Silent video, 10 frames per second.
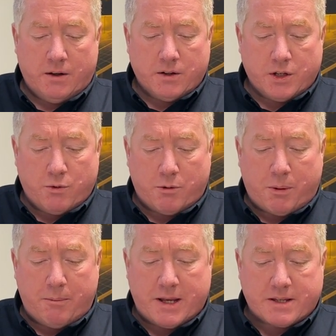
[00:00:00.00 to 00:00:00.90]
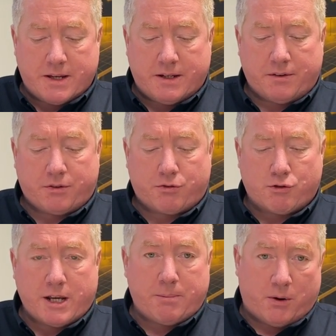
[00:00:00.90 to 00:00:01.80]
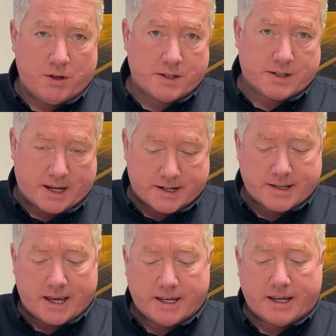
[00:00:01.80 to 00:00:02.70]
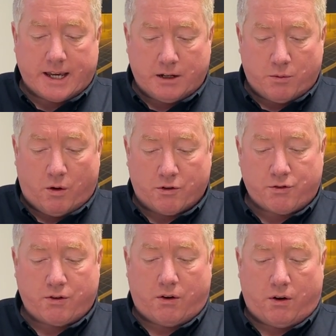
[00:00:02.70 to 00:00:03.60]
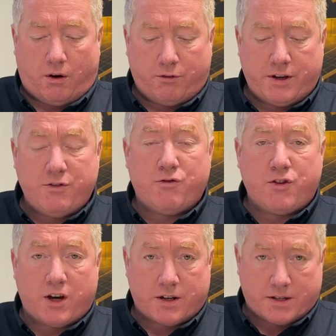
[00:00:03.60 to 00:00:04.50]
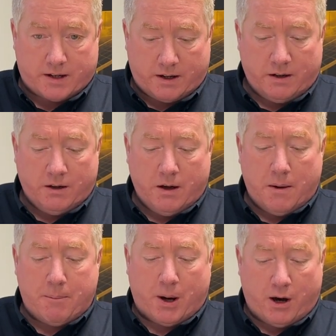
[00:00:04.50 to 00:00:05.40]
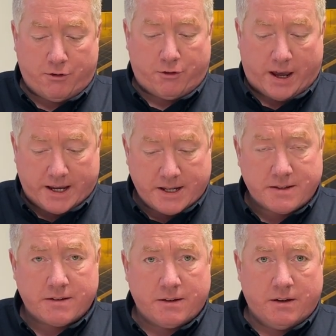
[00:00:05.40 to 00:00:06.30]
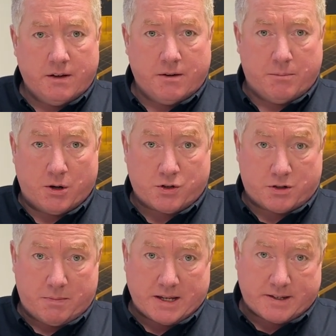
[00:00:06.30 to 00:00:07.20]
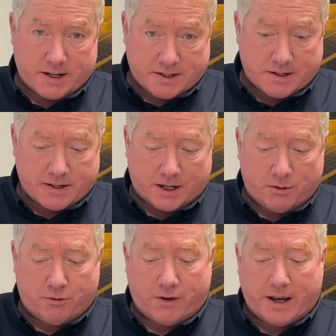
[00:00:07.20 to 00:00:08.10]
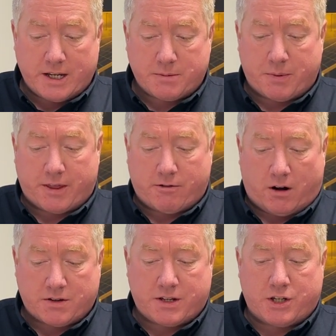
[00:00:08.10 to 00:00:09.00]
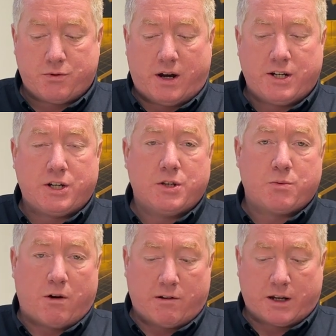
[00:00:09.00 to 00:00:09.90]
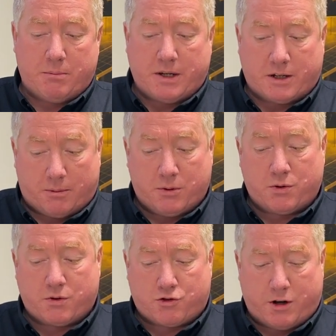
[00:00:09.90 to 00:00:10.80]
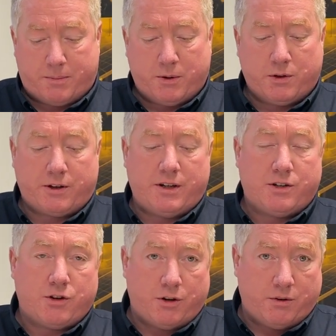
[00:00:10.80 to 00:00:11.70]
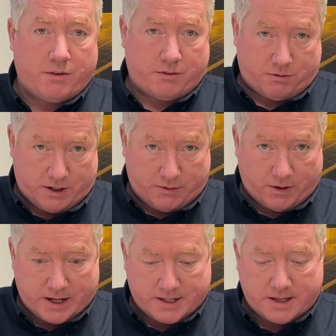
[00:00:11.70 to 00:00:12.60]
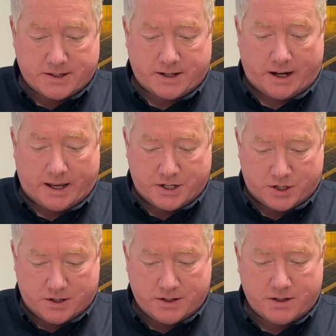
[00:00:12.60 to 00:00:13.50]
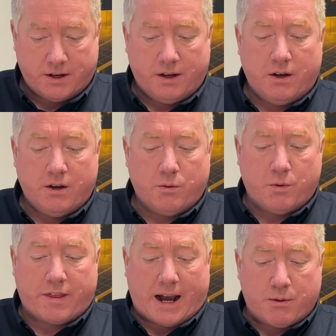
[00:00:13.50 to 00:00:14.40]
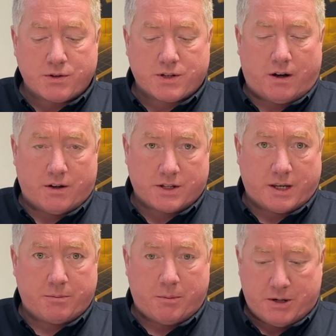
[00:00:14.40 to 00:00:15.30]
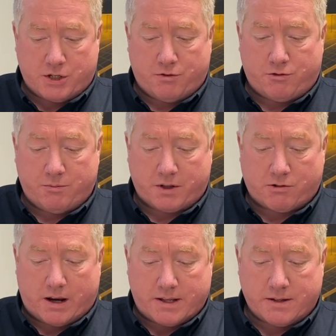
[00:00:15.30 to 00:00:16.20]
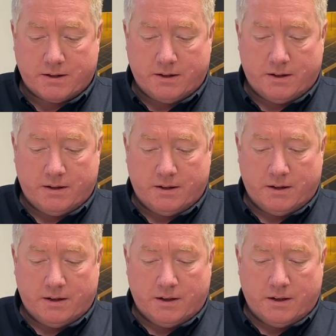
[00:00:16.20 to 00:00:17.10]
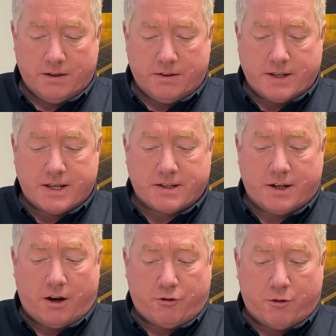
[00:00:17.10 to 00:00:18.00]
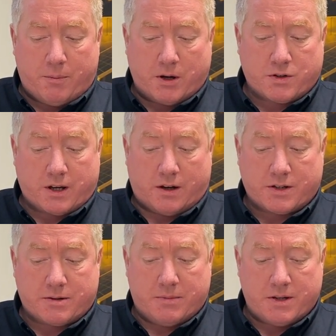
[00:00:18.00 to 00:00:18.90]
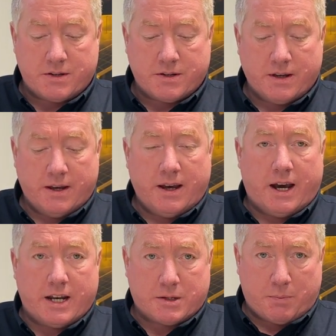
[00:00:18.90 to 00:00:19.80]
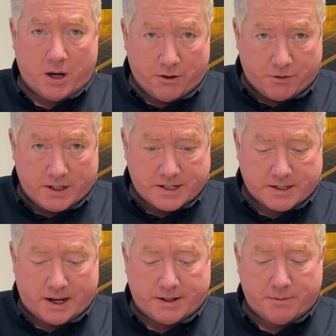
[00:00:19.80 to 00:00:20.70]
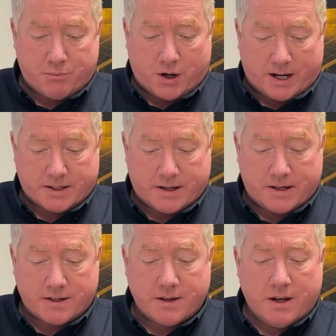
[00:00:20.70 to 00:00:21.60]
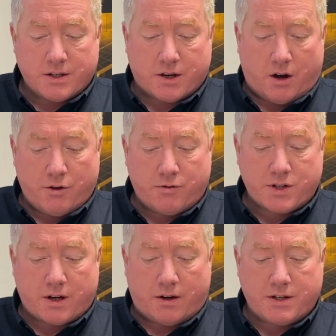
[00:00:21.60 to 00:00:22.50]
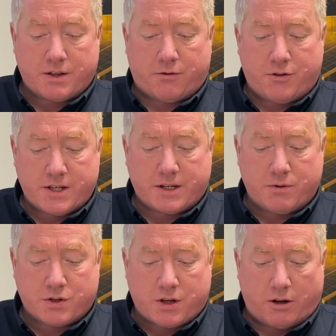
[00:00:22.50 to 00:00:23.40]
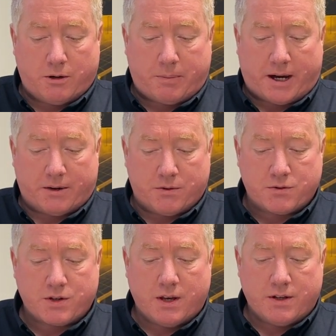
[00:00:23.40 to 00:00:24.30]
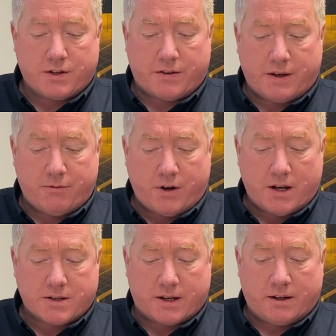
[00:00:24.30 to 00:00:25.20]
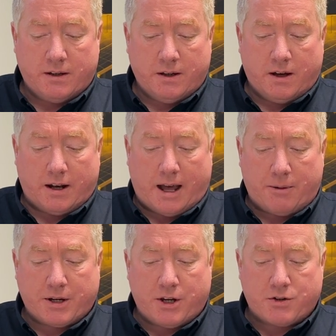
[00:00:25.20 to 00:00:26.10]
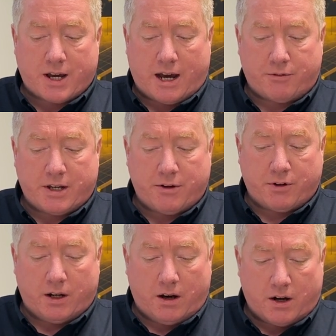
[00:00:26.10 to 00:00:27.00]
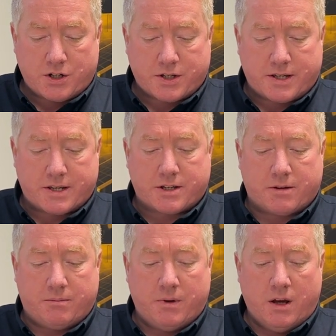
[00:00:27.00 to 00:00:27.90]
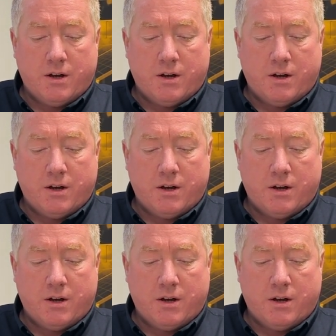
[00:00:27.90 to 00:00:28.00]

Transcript: you are permitted 3.68 kilowatts of inverter per phase. Most domestics are single phase, but there are situations where it can be doubled or tripled in two and three phase installations without asking permission from the grid. This is enough for most customers and it's perfectly standard practice to oversize the physical solar panels to the inverter, allowing you to have an even larger system